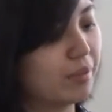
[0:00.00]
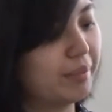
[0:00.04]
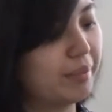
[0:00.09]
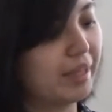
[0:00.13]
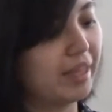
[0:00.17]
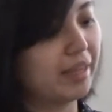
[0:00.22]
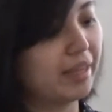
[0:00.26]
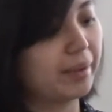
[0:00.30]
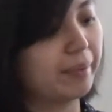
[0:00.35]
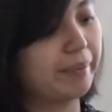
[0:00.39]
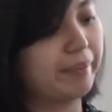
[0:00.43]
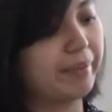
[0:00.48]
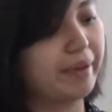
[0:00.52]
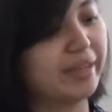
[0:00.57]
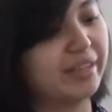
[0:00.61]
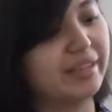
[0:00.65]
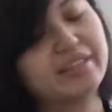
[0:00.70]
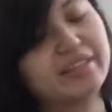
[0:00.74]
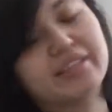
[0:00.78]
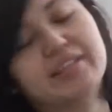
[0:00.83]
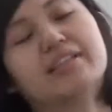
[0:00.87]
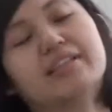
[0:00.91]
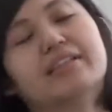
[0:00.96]
big, but
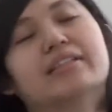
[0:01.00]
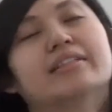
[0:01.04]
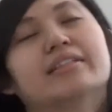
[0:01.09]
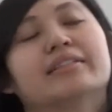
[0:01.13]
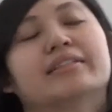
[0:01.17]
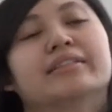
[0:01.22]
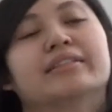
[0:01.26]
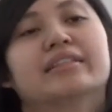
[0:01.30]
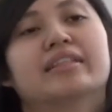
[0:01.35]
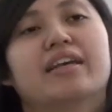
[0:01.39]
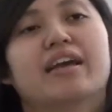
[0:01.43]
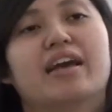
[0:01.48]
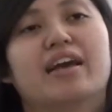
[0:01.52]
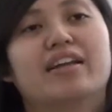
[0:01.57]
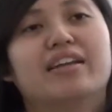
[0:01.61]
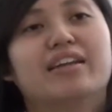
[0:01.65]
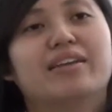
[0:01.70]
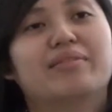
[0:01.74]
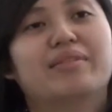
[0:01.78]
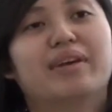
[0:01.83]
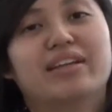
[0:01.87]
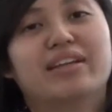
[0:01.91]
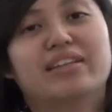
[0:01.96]

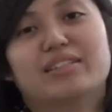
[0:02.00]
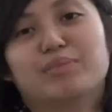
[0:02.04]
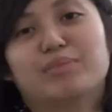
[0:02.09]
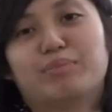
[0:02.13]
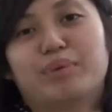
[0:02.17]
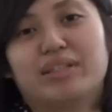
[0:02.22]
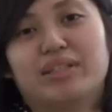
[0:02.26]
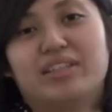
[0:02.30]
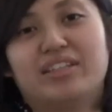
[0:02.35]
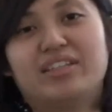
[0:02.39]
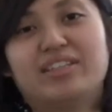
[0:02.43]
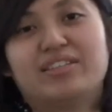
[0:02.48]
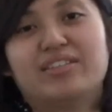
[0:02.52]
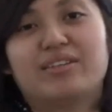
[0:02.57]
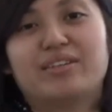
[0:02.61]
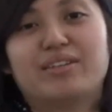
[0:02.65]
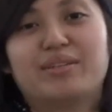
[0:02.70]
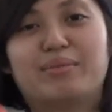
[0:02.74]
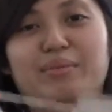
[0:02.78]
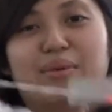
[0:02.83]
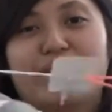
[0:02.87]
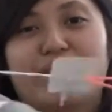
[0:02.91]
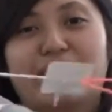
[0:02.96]
these are
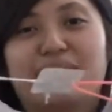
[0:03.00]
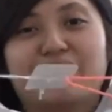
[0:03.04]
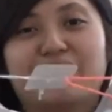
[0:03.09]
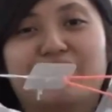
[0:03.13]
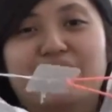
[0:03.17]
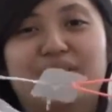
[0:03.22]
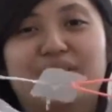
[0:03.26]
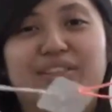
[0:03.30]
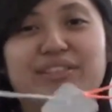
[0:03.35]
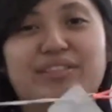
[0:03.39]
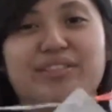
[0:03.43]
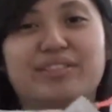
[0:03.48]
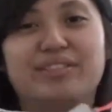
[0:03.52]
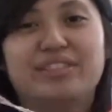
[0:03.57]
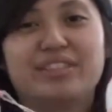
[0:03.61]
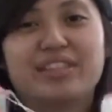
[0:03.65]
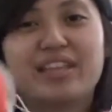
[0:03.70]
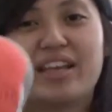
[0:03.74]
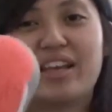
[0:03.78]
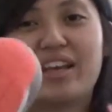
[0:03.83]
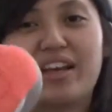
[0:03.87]
the water shoes.